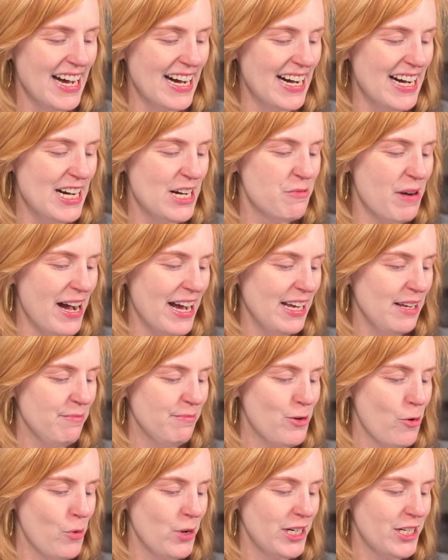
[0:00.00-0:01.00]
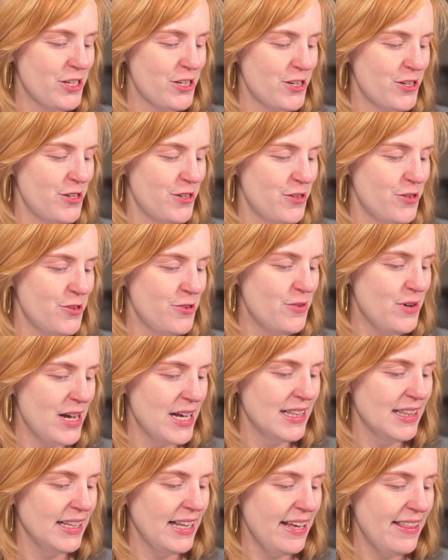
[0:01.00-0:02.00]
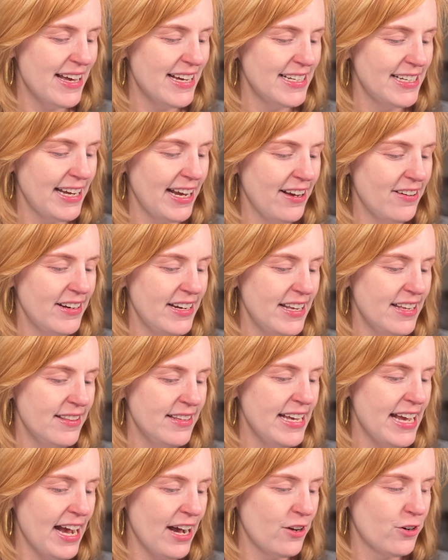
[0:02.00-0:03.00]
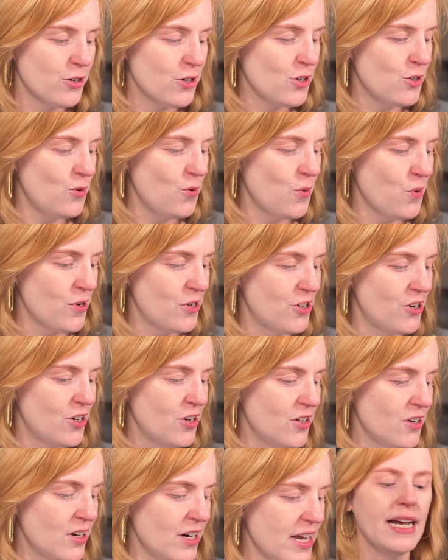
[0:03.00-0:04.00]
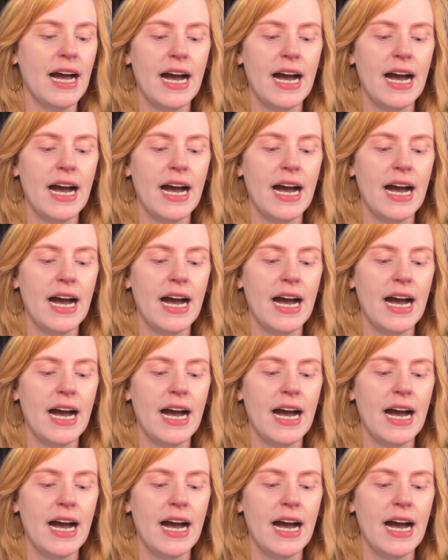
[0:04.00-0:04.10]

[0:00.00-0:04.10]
I am going to lay that down in the outer corner.